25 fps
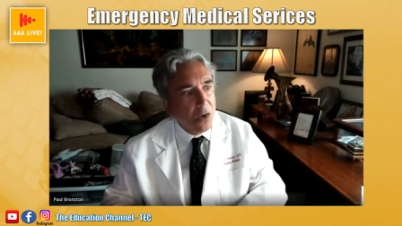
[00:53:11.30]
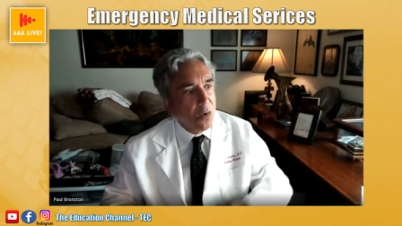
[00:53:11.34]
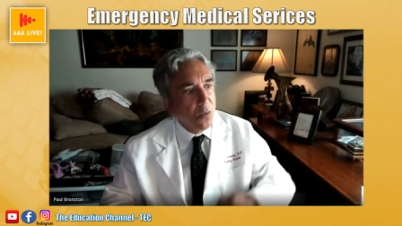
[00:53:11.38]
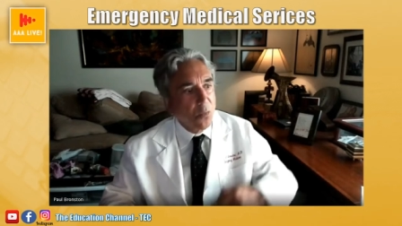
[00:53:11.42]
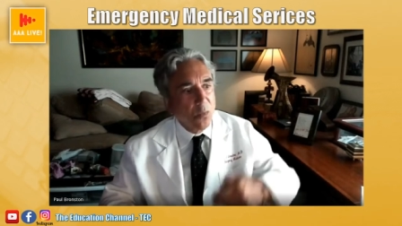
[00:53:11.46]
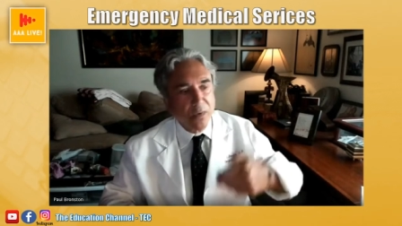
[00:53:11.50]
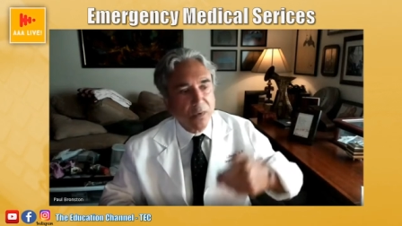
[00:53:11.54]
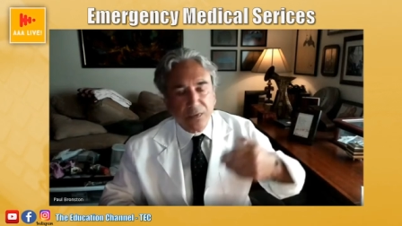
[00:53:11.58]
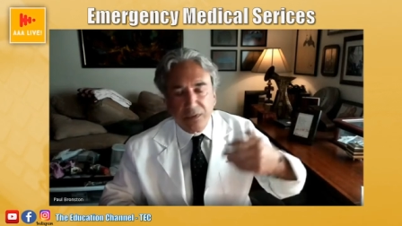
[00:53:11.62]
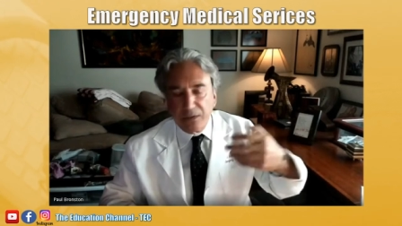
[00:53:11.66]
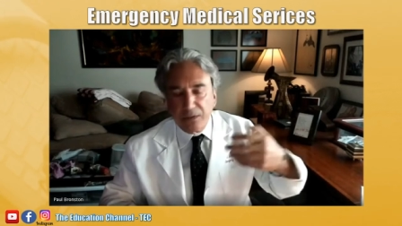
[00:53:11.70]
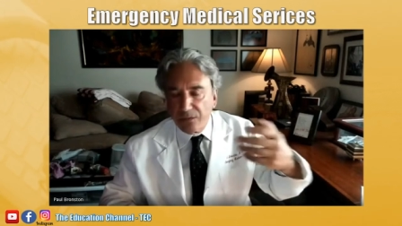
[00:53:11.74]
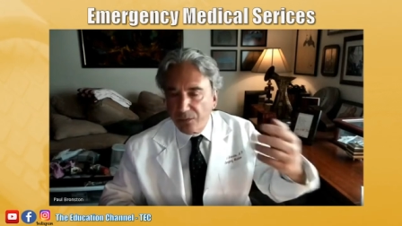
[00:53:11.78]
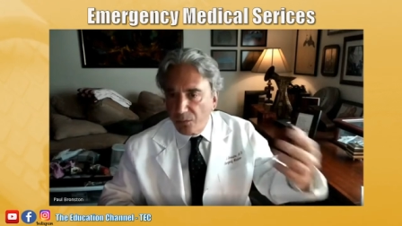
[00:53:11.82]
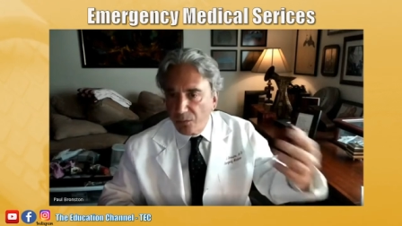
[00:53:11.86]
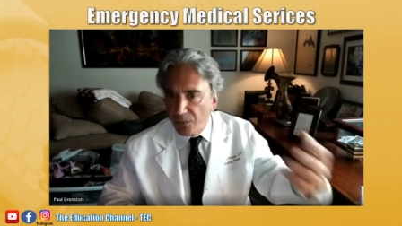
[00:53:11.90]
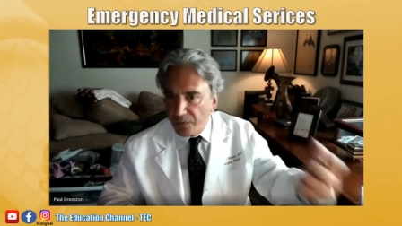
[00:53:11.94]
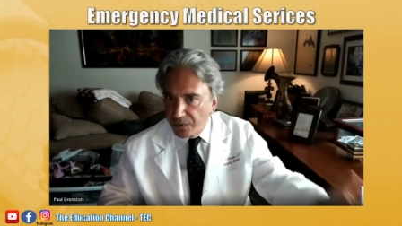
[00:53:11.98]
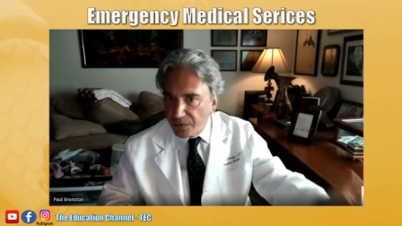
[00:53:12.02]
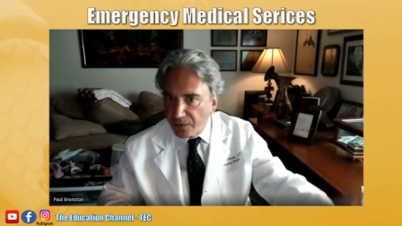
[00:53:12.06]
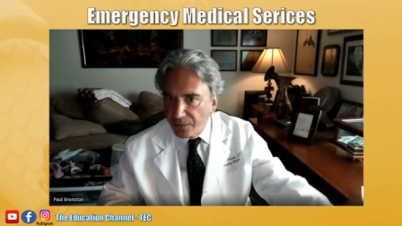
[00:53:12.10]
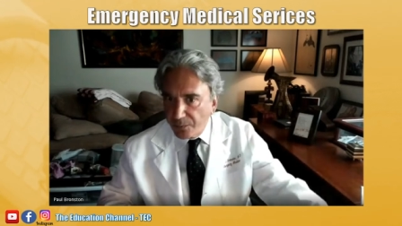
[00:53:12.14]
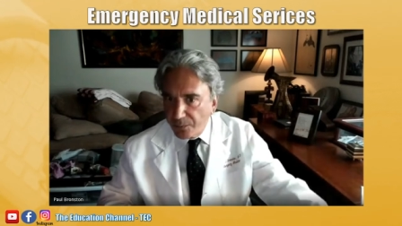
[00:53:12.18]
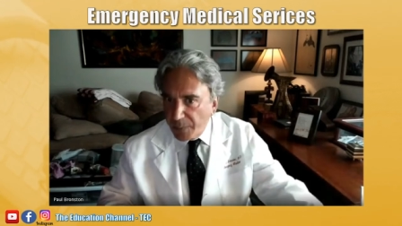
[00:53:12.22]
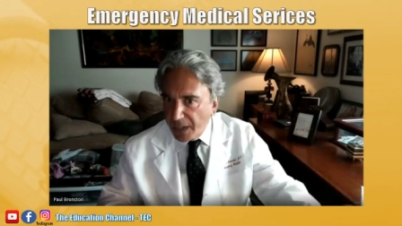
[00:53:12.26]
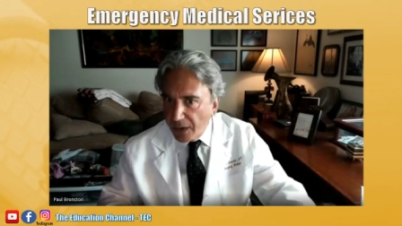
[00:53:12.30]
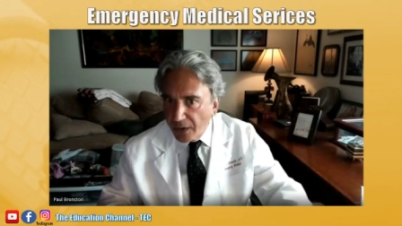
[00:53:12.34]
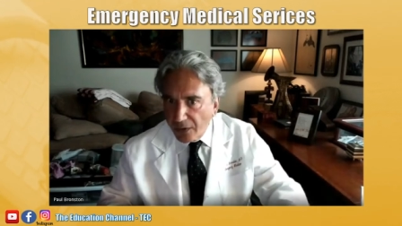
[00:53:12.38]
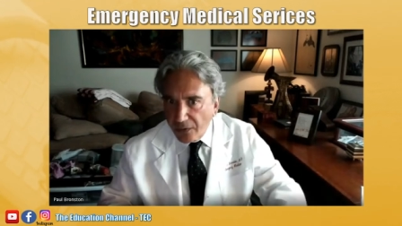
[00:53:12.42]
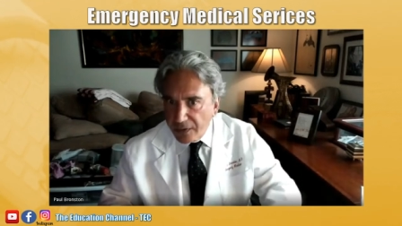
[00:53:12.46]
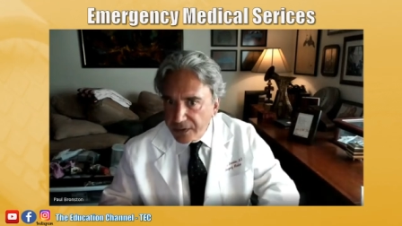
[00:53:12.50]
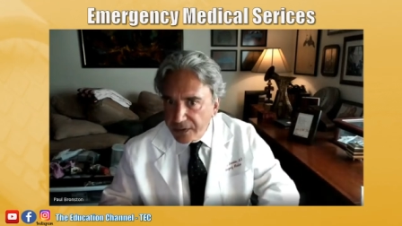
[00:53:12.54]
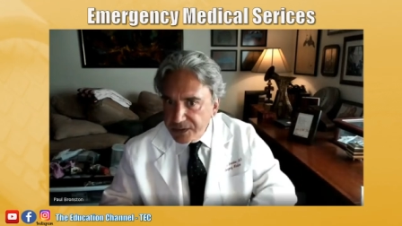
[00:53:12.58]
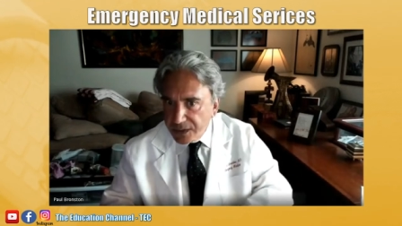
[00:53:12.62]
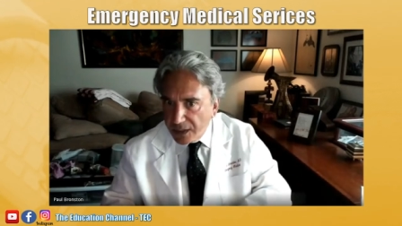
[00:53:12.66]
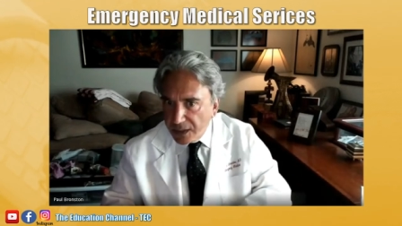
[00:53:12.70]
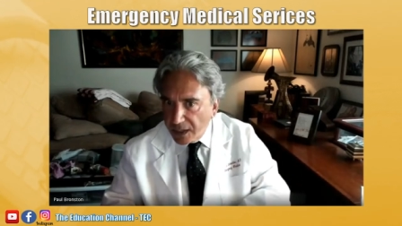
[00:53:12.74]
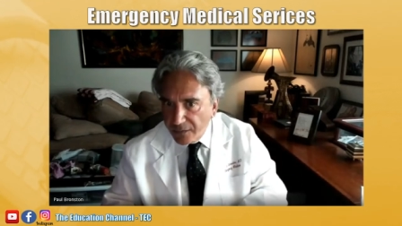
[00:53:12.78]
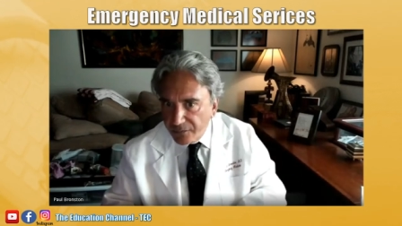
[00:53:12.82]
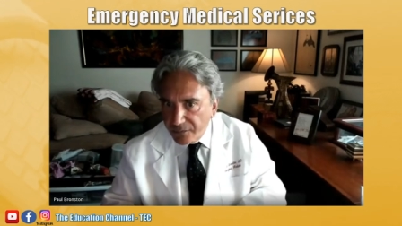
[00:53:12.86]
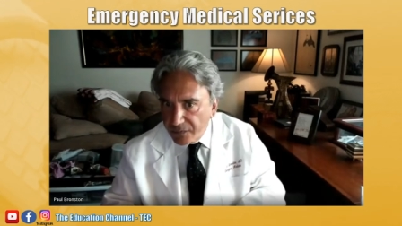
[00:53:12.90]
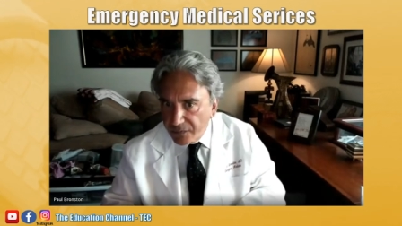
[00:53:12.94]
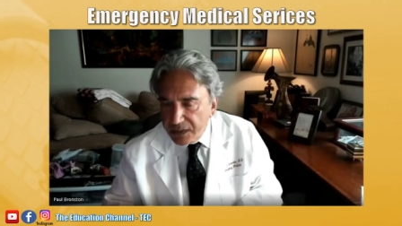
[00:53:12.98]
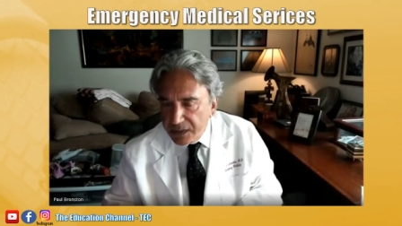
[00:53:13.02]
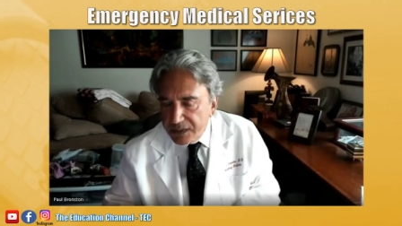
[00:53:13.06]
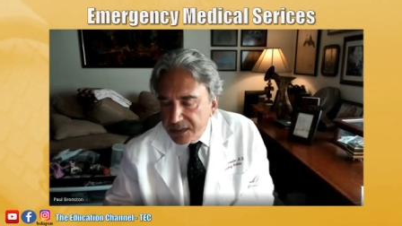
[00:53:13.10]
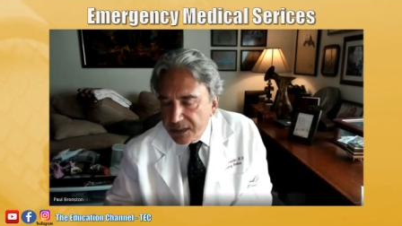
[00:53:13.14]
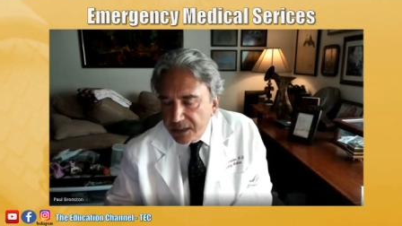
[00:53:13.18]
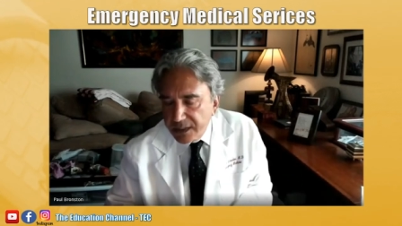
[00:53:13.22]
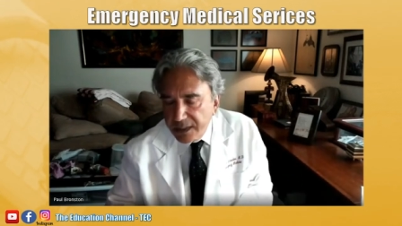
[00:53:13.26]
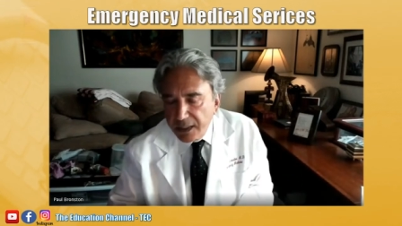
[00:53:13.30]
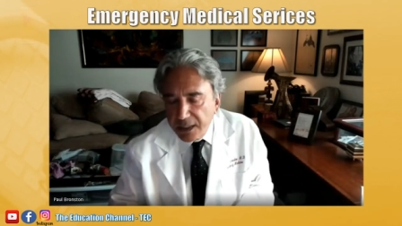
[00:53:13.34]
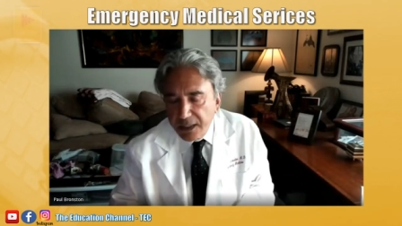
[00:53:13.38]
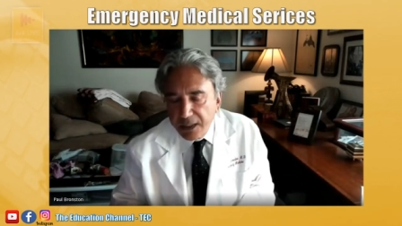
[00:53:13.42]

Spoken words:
with the parents, obviously.